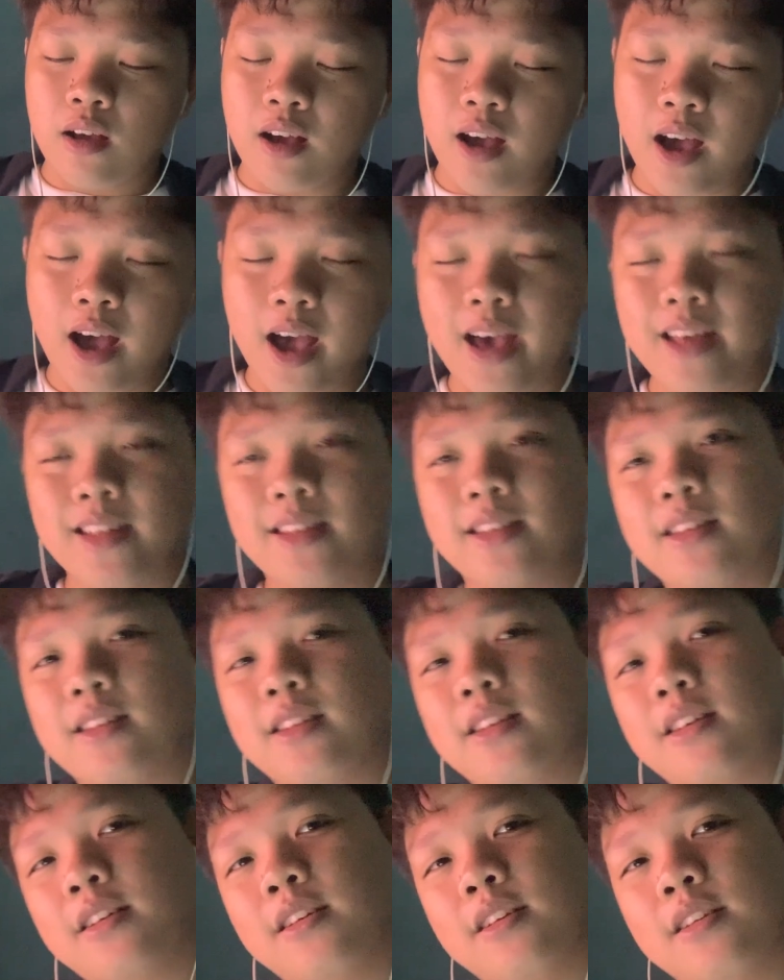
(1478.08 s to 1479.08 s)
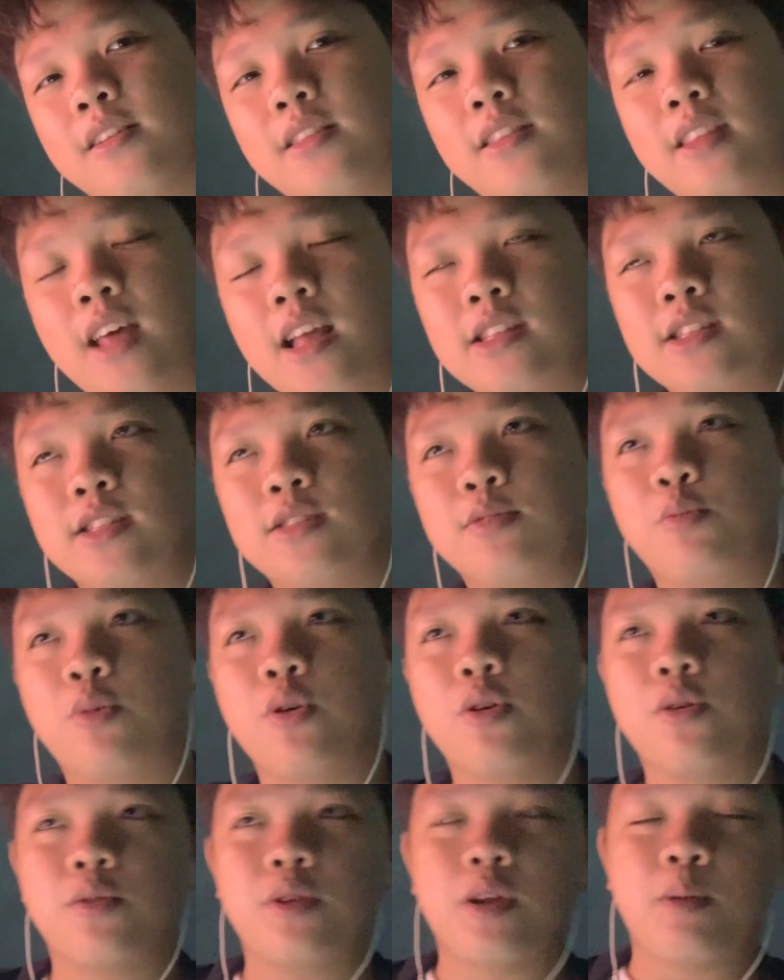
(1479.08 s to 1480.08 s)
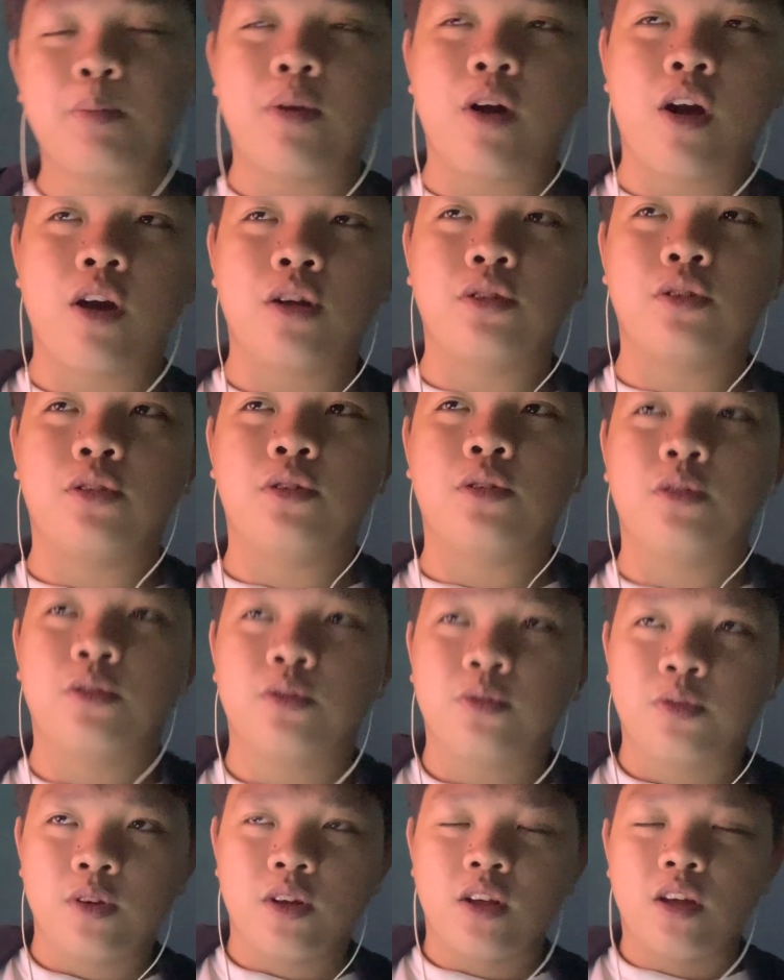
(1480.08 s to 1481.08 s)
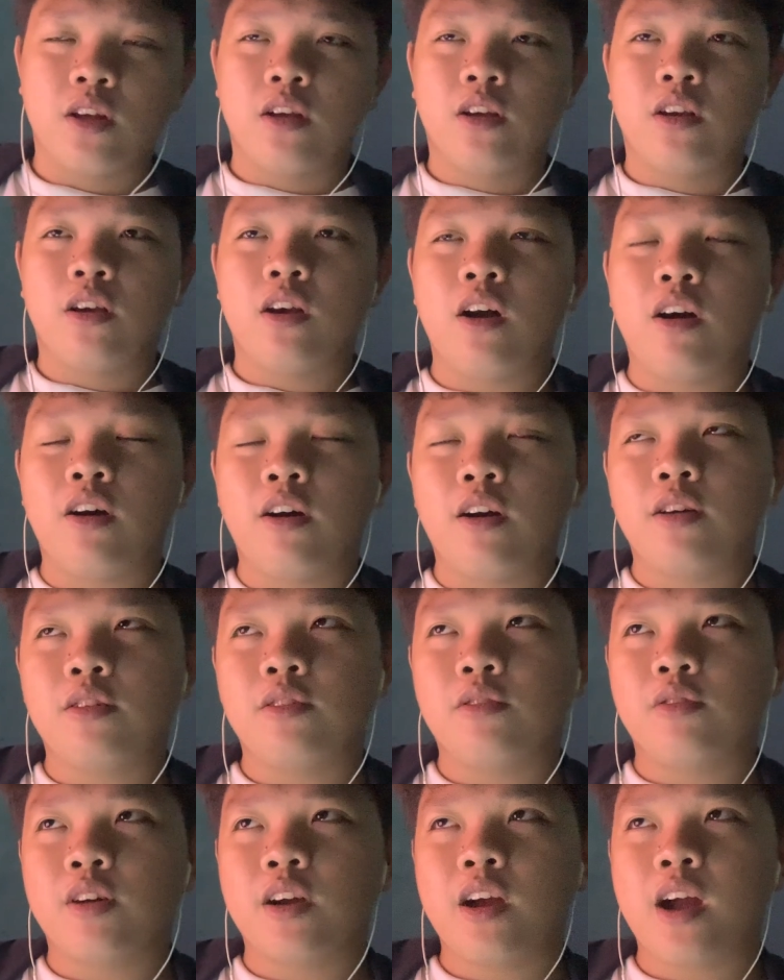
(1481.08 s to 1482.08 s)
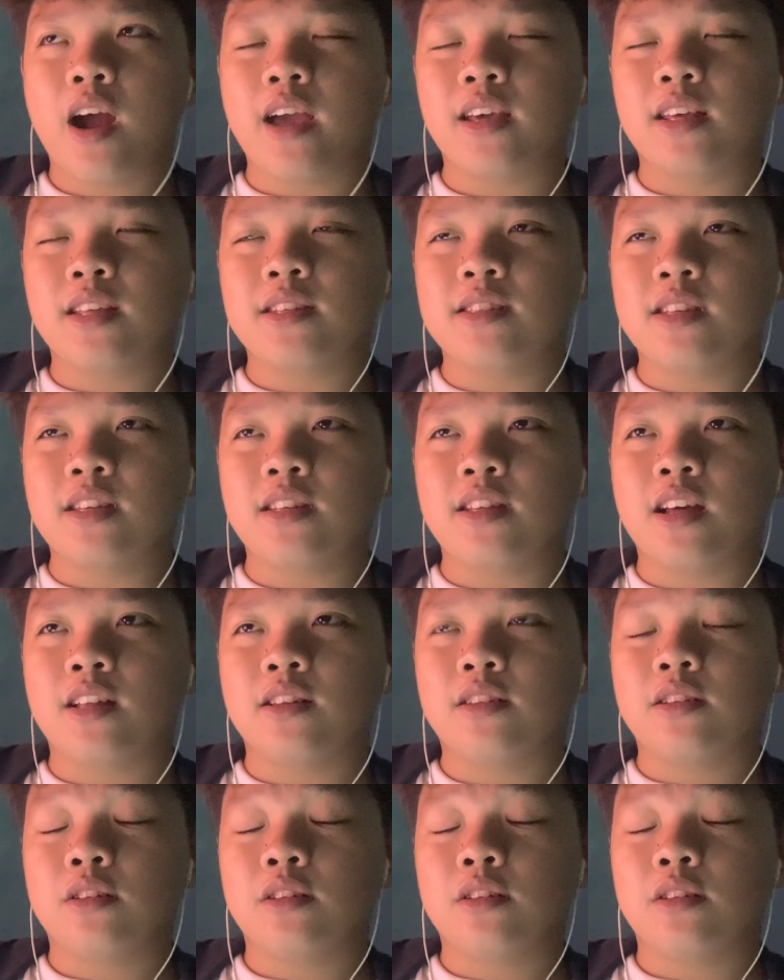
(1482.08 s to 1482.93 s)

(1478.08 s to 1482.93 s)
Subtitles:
And that's where the part of where I can say that